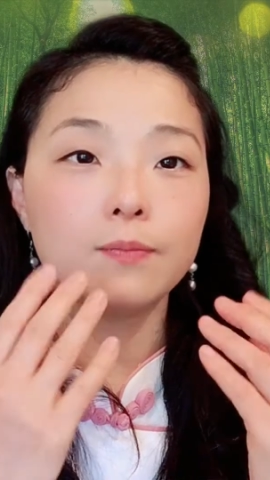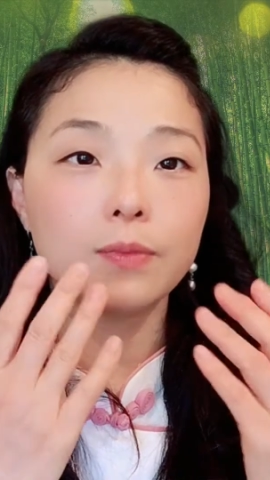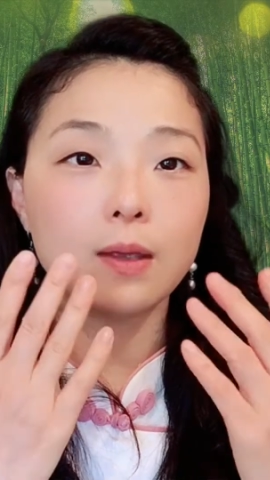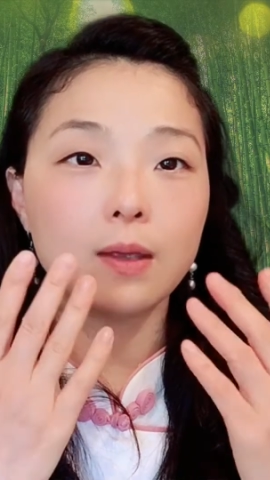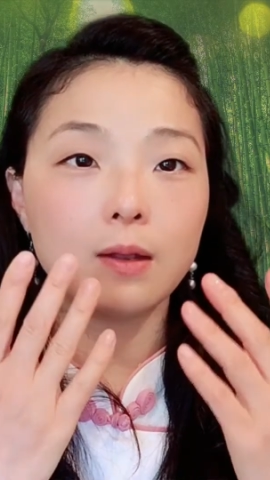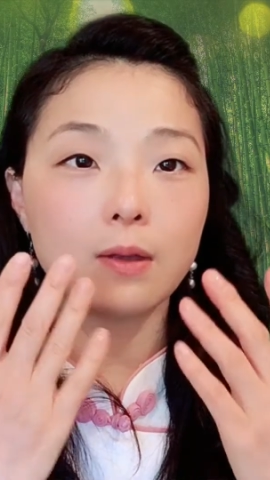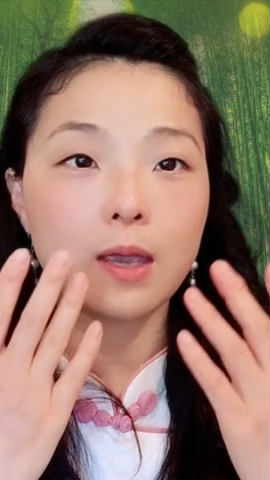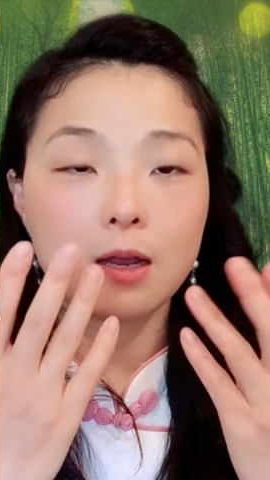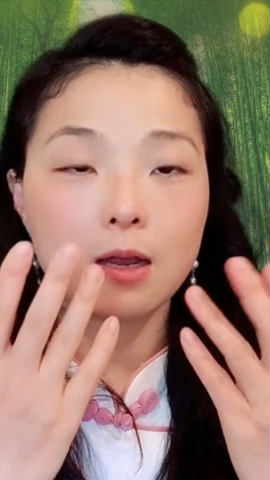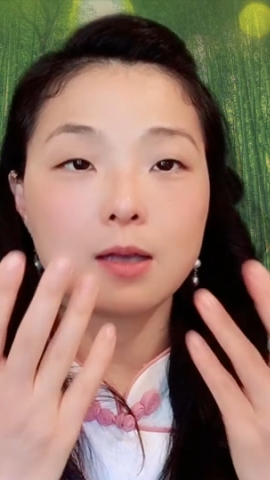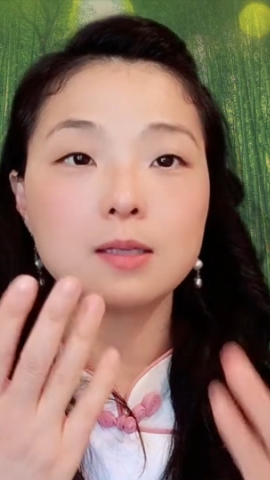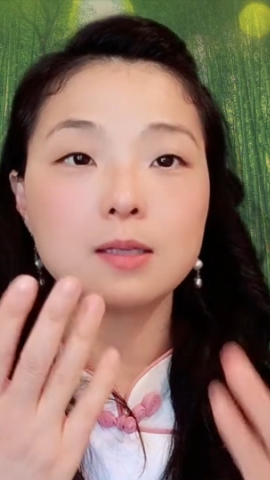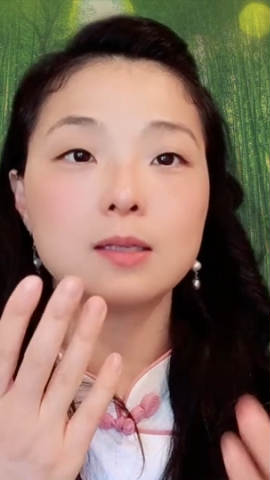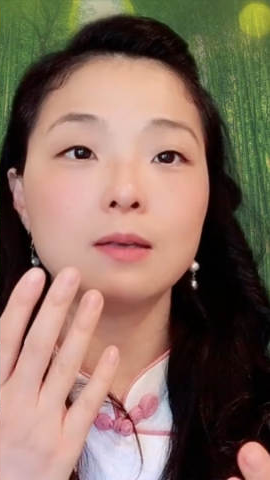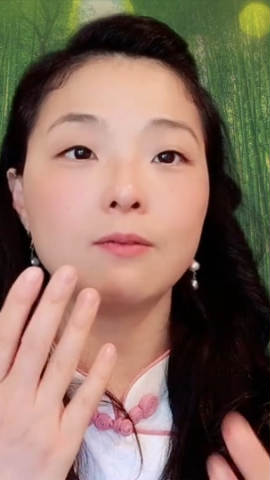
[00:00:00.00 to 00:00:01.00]
you know,
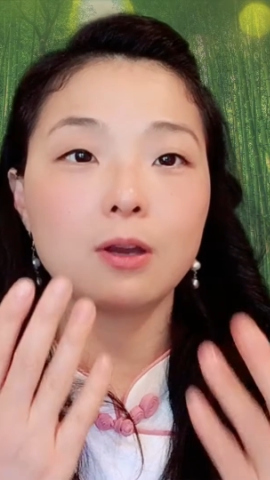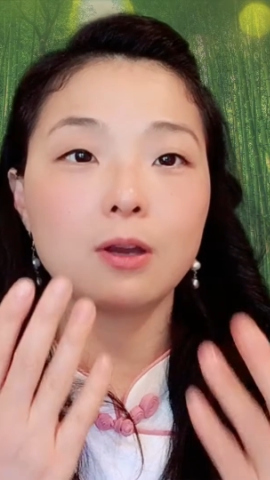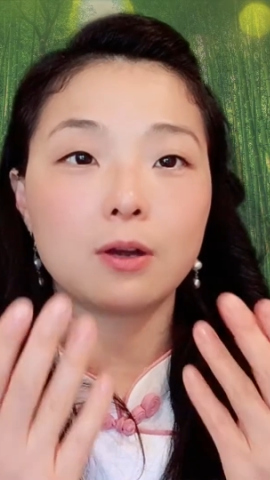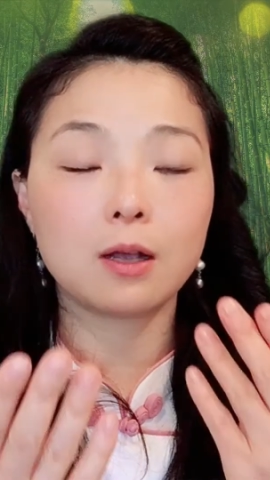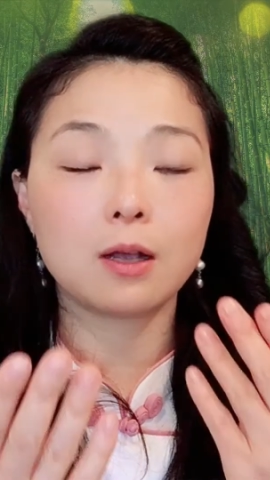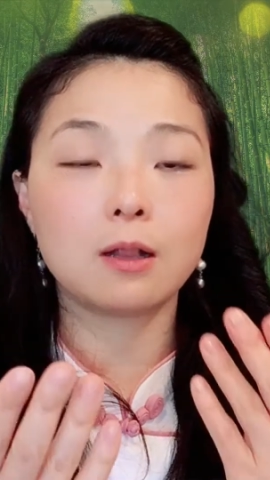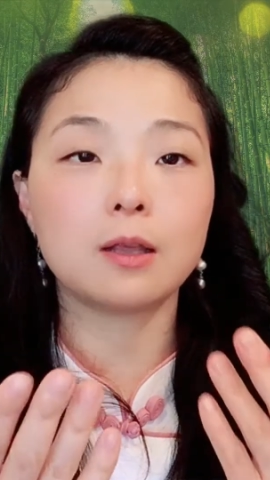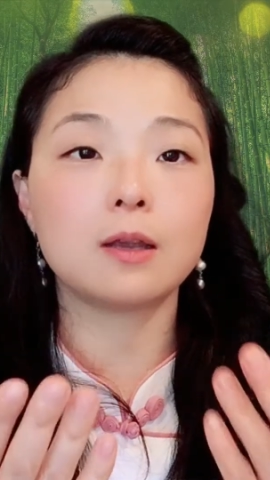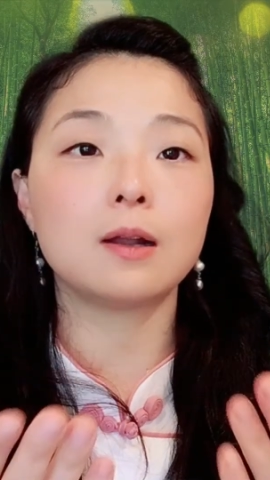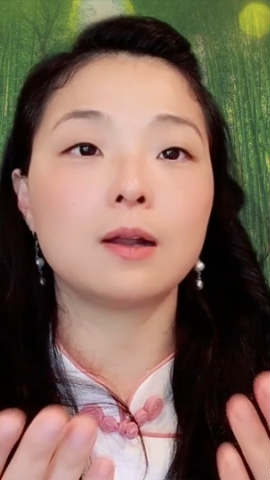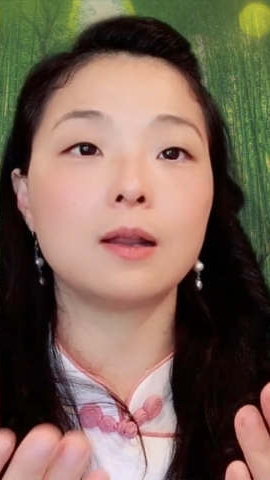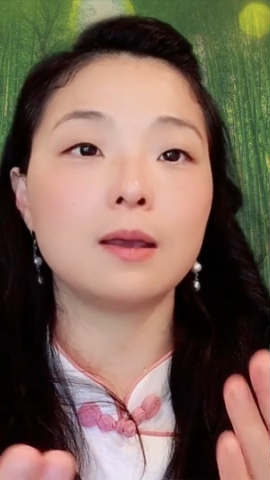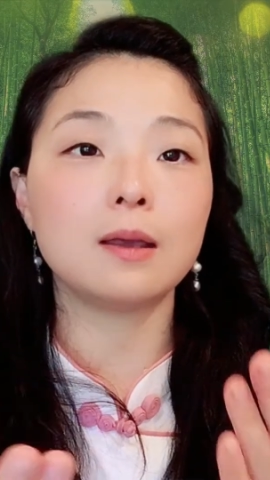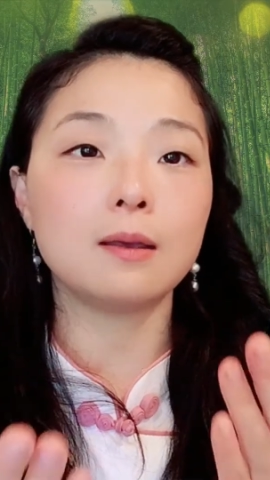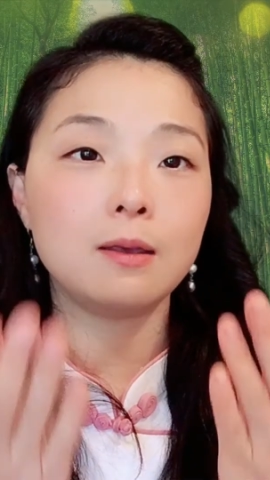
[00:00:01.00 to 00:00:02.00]
cannot see very
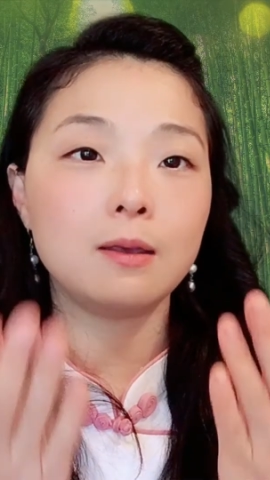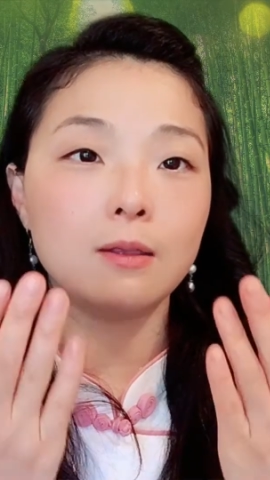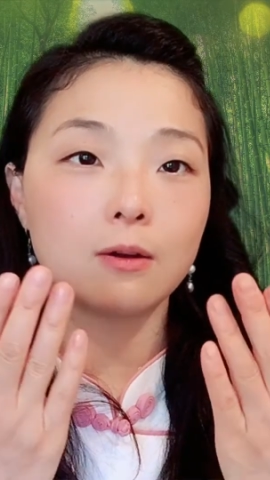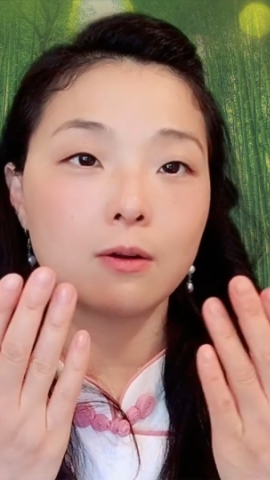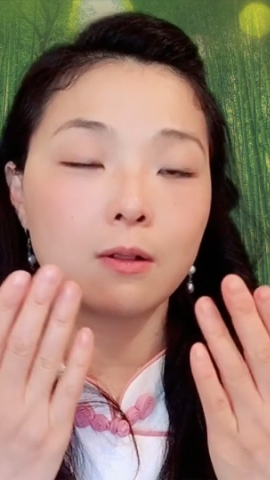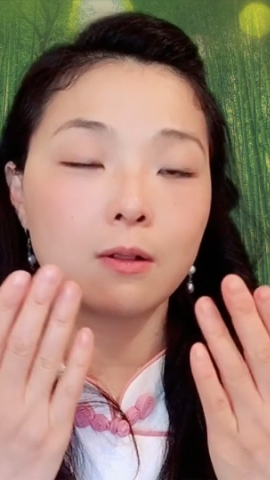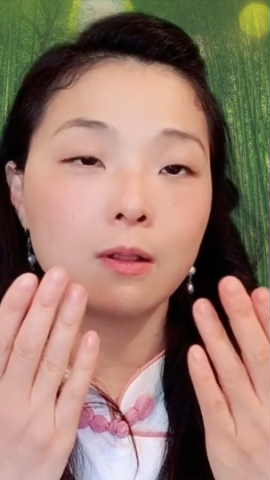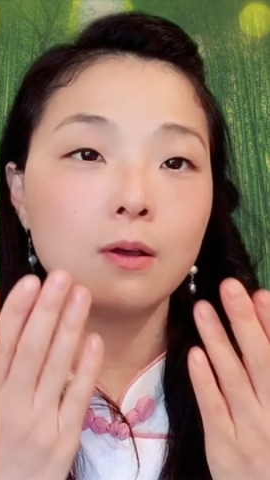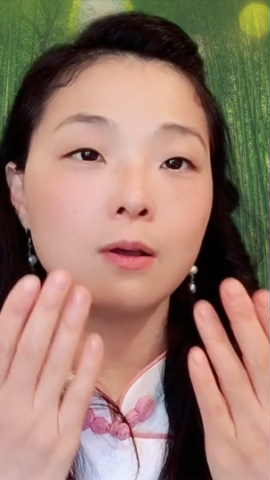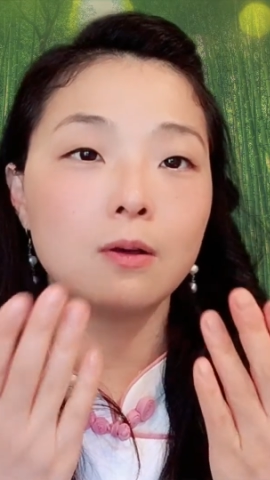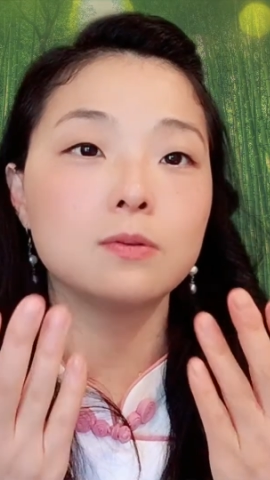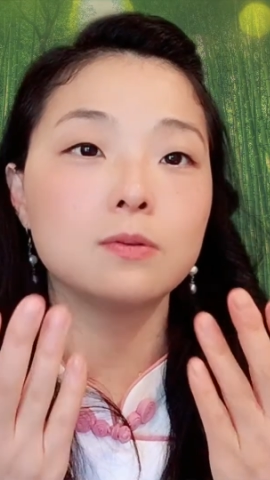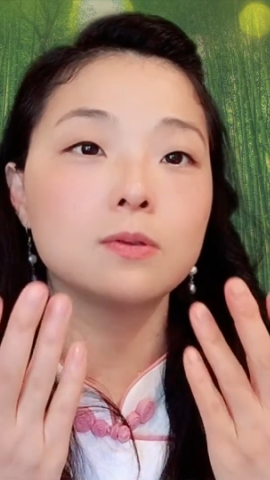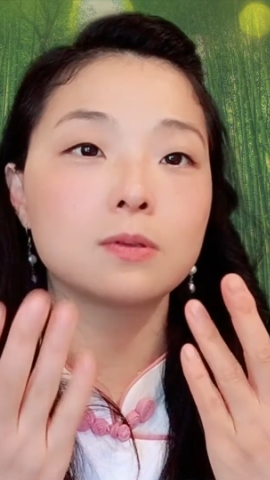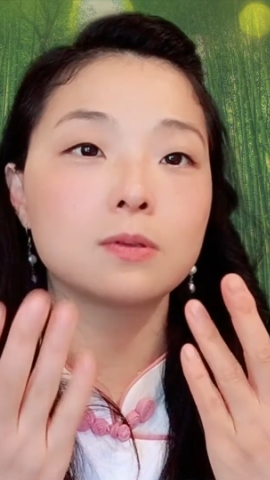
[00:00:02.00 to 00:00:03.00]
clearly, either
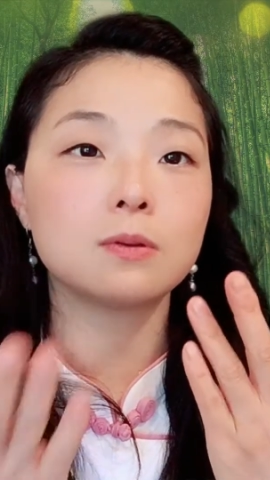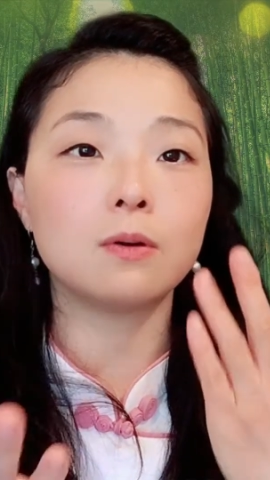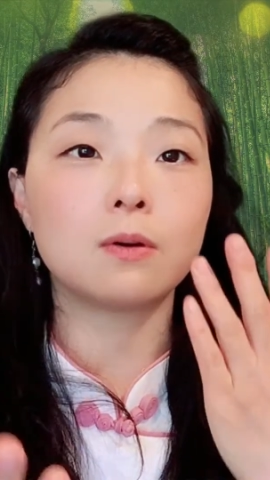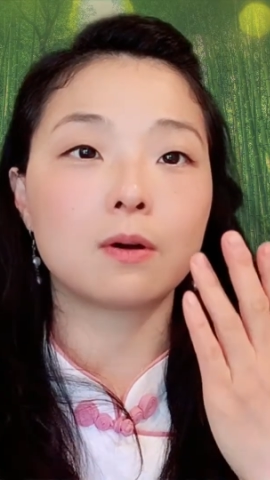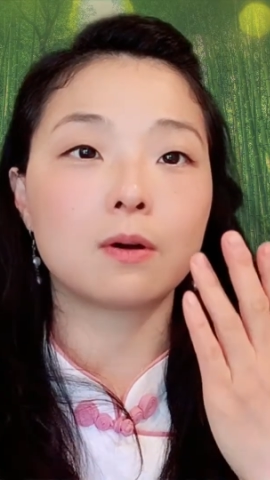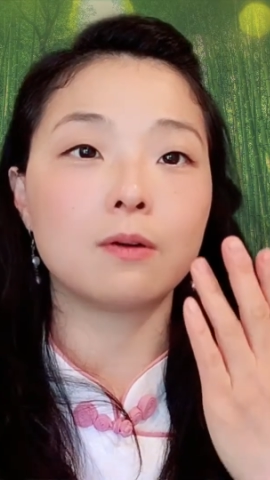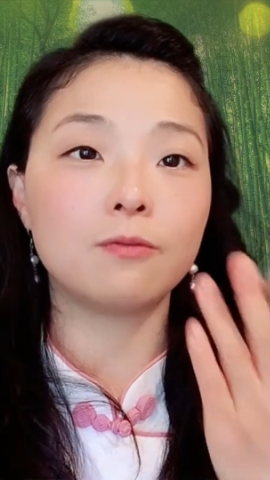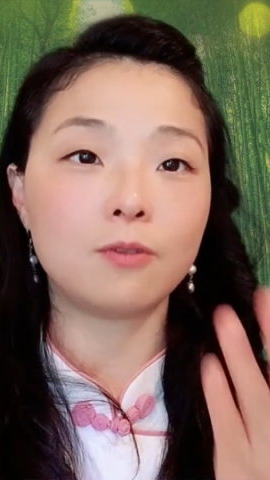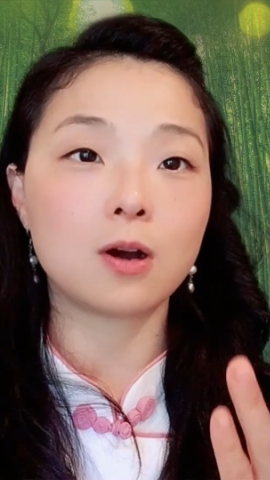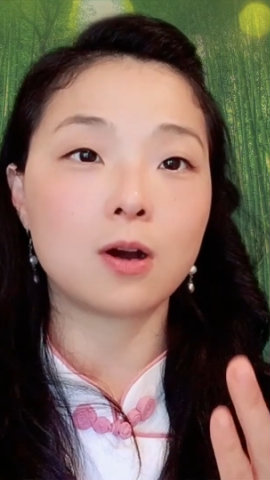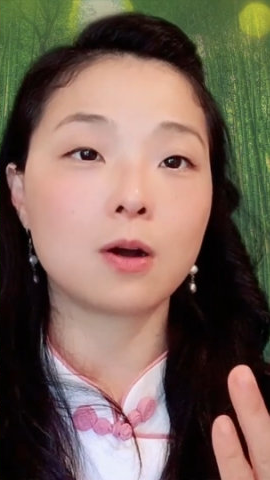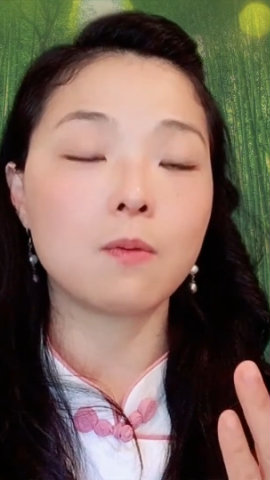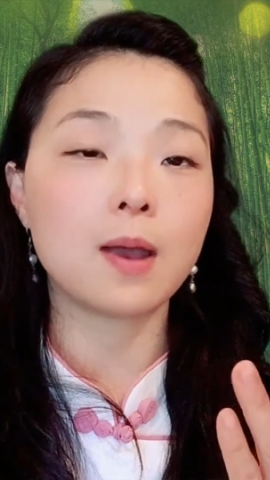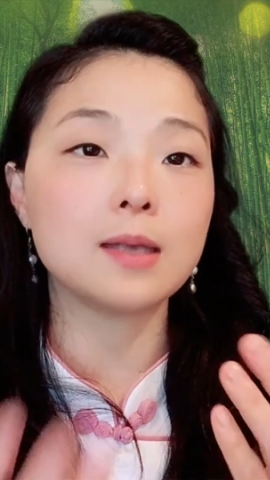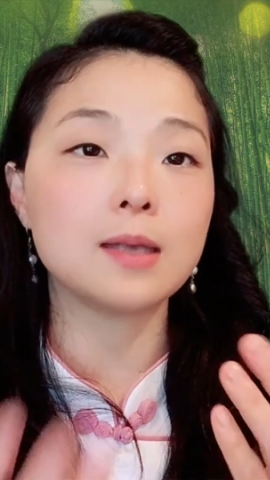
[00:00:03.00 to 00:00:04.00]
close or
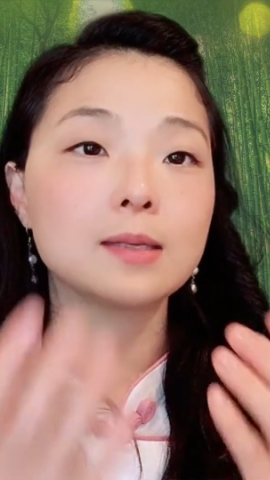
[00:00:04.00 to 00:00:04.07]
far away.